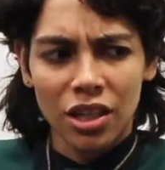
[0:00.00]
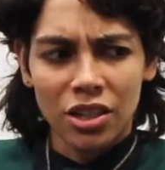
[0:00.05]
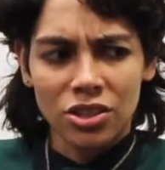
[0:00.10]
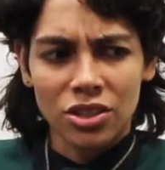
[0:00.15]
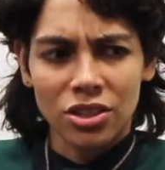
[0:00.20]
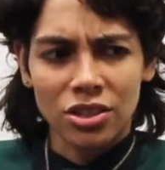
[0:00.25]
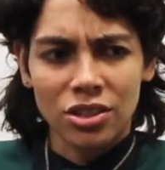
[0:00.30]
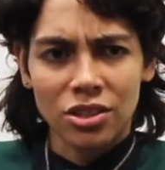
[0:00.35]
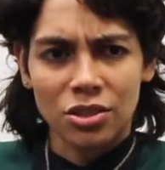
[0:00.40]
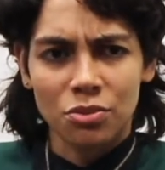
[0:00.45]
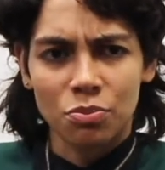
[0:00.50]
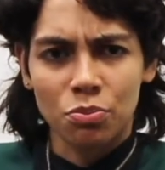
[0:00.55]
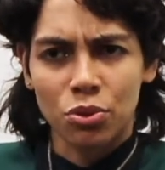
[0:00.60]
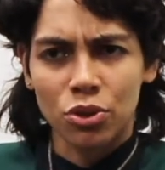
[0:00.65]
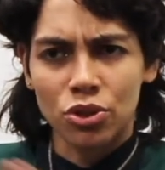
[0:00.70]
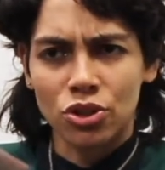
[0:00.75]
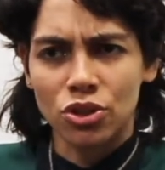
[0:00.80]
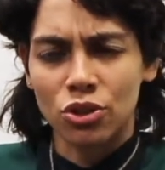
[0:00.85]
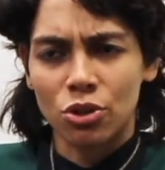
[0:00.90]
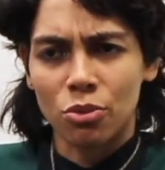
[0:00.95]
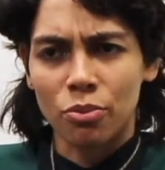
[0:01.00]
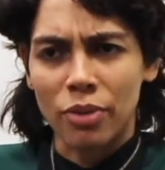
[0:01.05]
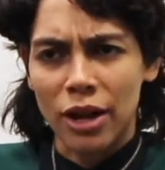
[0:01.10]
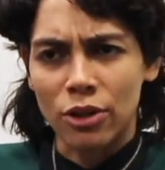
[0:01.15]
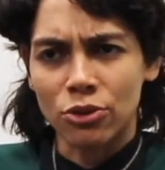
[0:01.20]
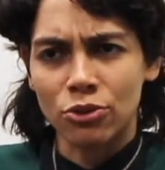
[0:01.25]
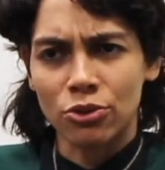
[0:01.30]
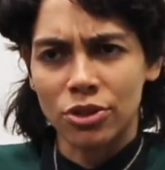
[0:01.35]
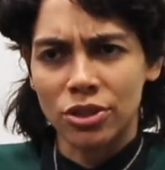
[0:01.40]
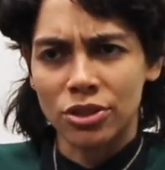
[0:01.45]
just push your
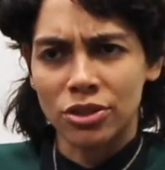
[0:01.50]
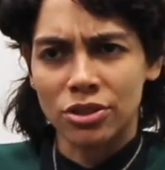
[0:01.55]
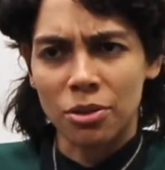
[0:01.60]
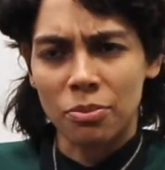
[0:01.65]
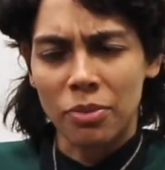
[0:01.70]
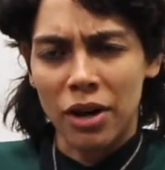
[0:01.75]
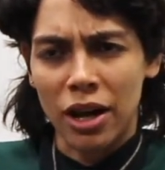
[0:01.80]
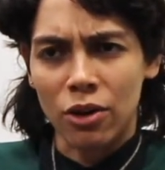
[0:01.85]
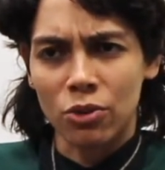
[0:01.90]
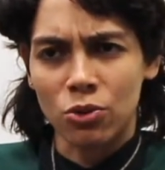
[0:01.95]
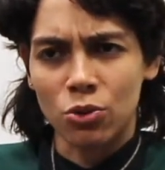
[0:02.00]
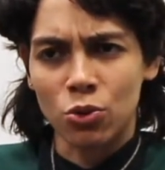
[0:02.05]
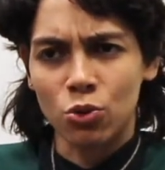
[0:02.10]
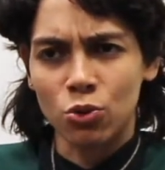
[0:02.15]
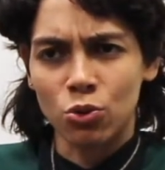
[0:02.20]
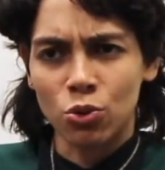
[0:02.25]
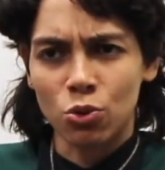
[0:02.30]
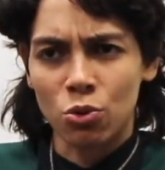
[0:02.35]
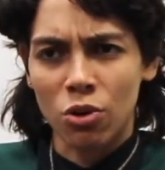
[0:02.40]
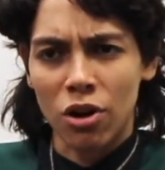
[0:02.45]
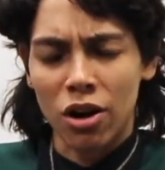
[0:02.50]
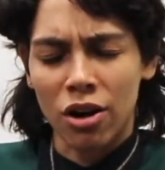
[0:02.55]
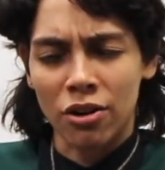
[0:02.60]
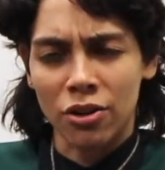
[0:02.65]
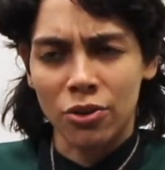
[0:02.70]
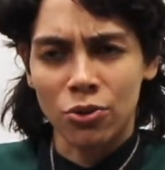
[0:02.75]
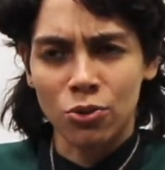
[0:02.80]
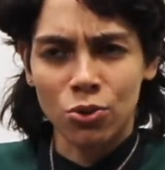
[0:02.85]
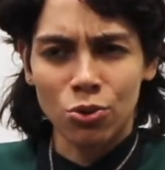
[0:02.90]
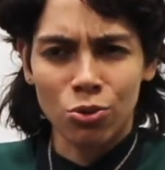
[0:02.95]
boundaries about who you are
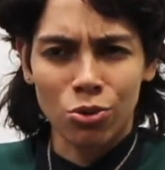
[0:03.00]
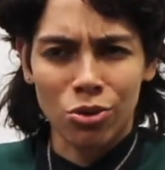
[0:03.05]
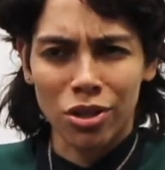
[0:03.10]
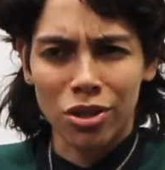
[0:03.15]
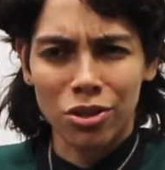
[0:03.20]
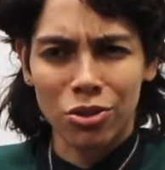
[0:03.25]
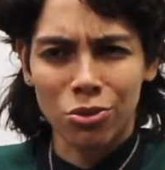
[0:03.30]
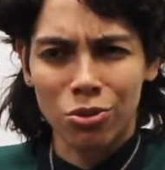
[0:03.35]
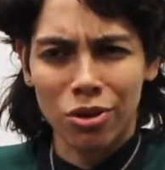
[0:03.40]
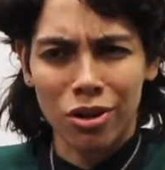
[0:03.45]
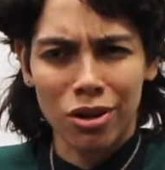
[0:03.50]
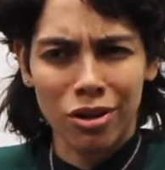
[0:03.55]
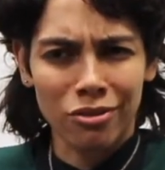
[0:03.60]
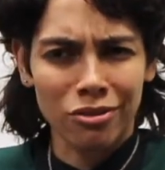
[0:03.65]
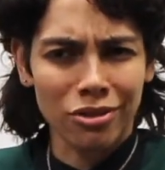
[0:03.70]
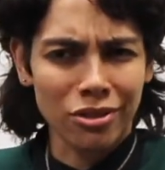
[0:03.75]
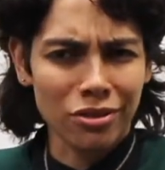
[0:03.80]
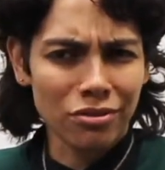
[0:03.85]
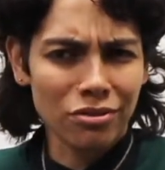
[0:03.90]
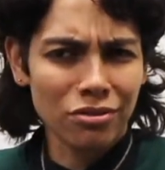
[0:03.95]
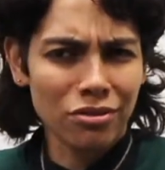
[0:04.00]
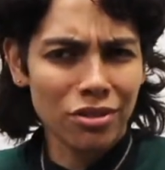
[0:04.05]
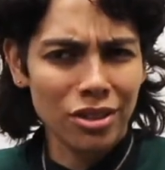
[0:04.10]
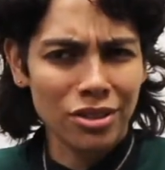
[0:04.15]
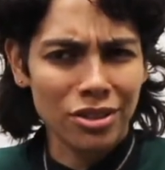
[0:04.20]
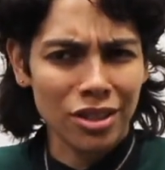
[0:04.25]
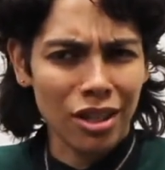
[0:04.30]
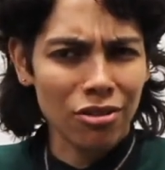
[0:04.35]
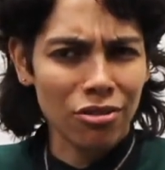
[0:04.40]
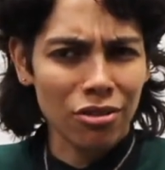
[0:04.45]
and who you think you are,
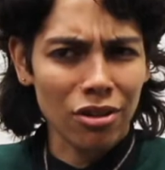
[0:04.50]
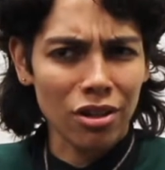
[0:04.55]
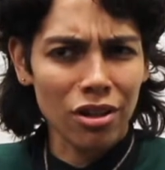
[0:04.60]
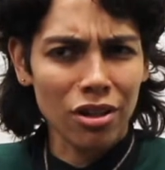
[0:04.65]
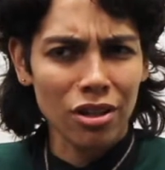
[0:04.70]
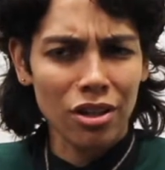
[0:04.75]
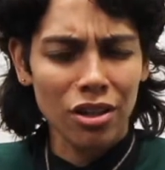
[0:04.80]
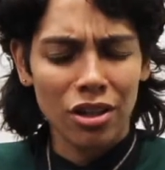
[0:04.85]
etc.